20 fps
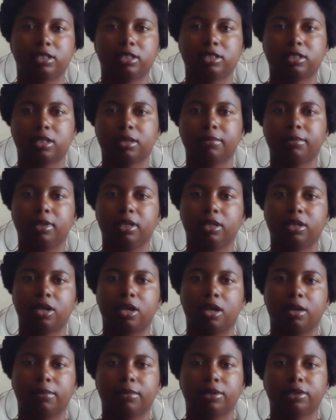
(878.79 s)
Some
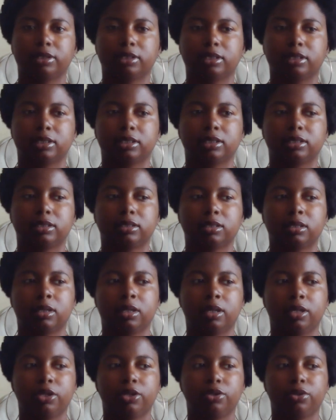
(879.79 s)
e-commerces,
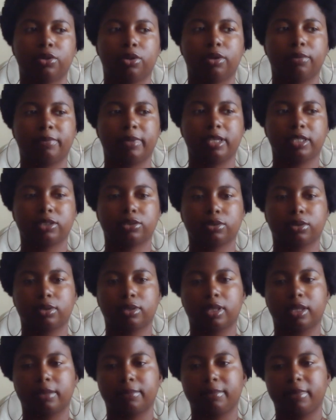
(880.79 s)
are based on
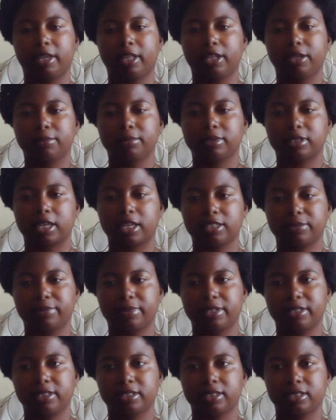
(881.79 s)
like medium-sized
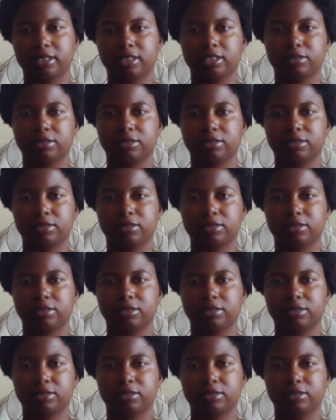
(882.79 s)
businesses.